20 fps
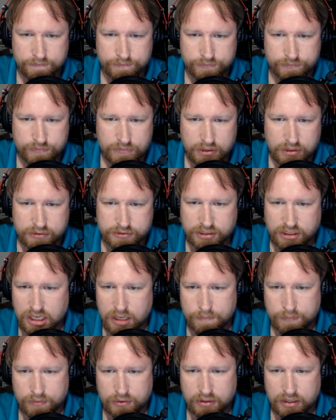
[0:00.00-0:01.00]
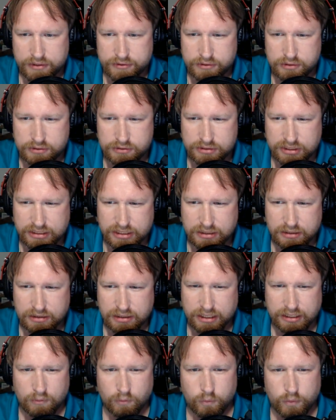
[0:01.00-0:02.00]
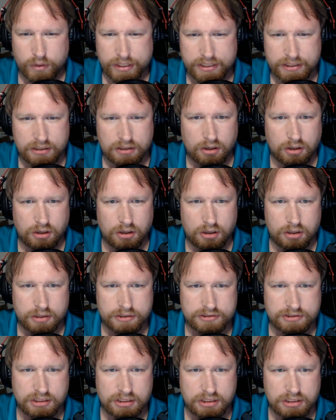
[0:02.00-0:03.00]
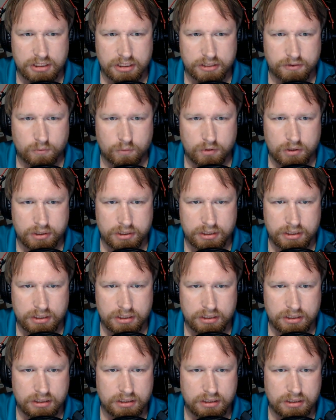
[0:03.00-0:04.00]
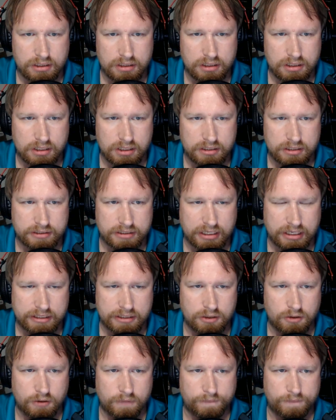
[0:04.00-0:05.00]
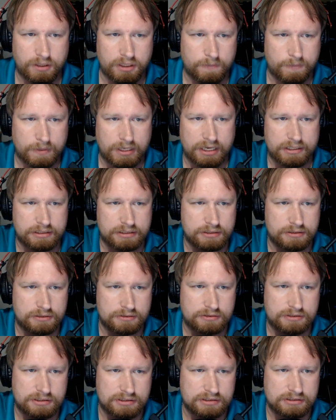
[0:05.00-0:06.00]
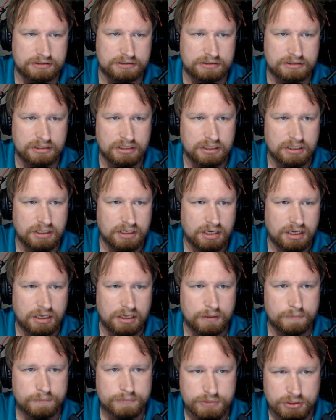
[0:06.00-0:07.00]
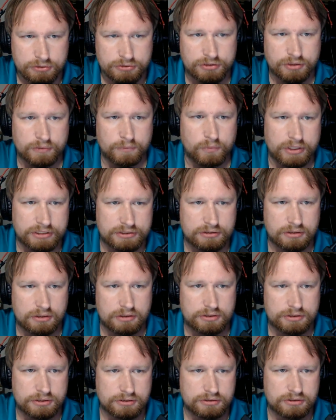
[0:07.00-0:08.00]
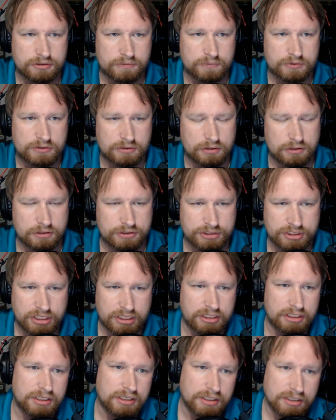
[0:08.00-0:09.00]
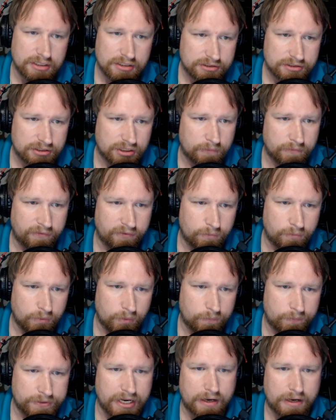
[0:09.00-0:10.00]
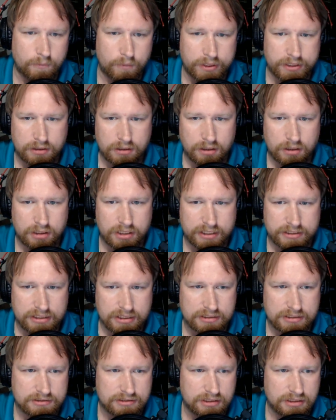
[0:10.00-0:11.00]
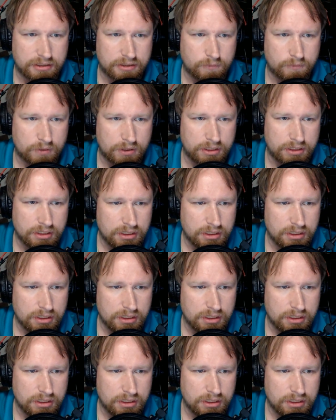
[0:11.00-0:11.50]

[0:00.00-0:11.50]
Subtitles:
There's a couple others. I think like WinGuard is another one that I know a friend of mine uses. Do some research, do some searching. Some of them are, WinGuard I think is another one.